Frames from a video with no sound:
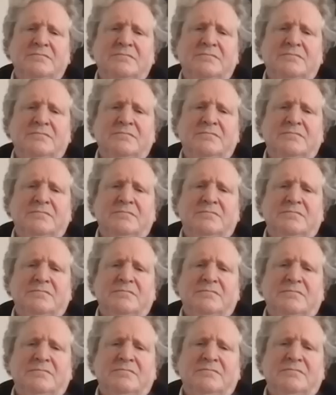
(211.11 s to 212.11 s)

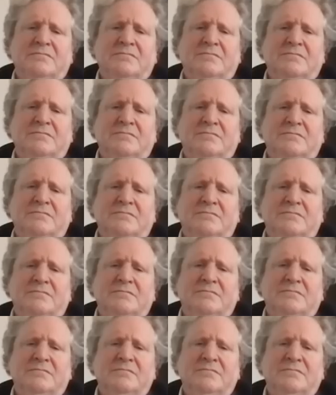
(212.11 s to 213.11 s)

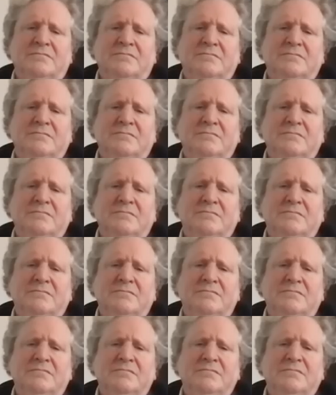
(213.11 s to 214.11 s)

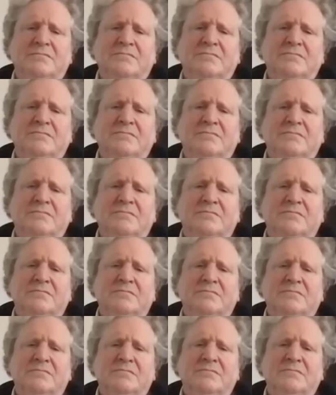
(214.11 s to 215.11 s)

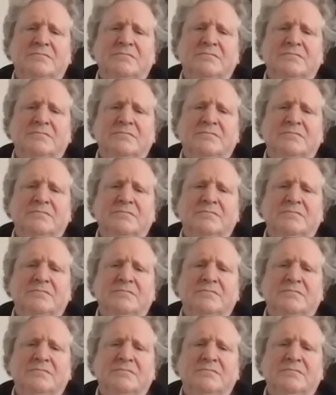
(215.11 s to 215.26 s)
No words are spoken by the person on screen.